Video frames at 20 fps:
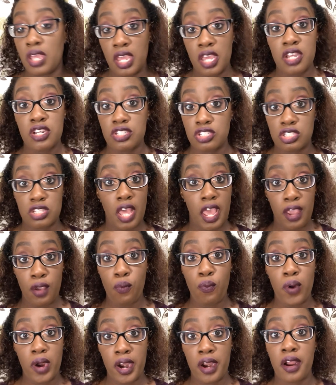is a
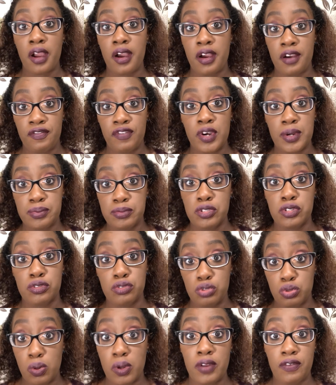wear of up to
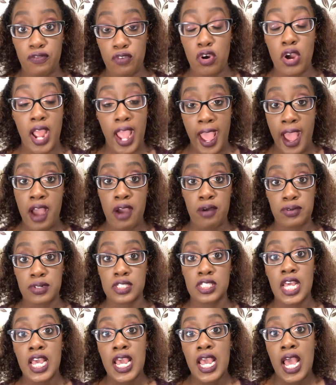24
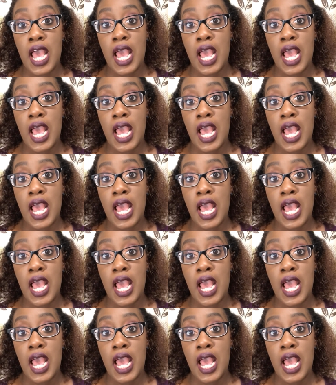hours.